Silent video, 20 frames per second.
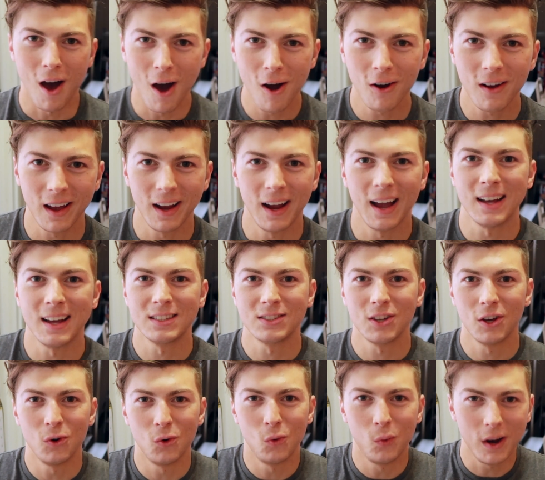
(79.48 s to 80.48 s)
Okay guys,
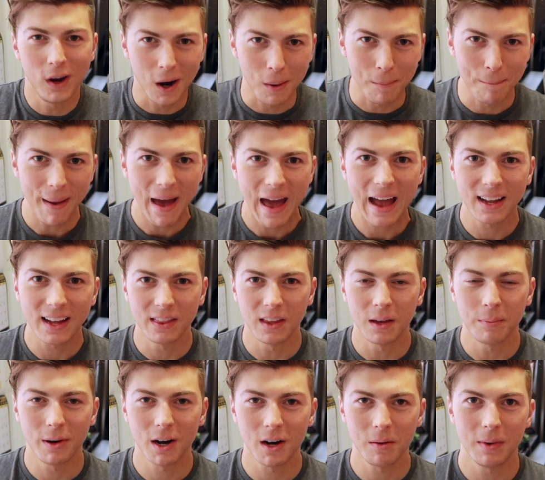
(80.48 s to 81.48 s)
so we are back in the
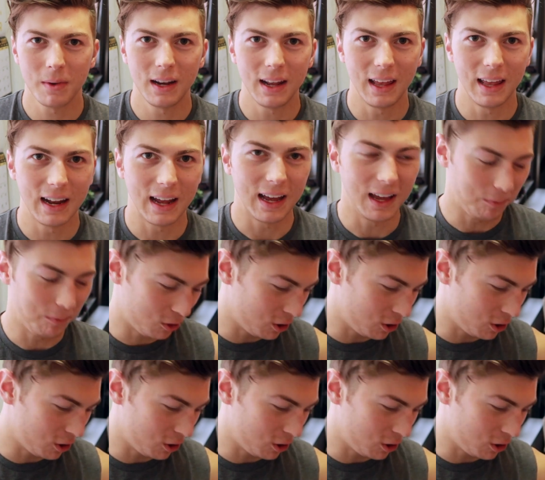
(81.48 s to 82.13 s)
apartment and I am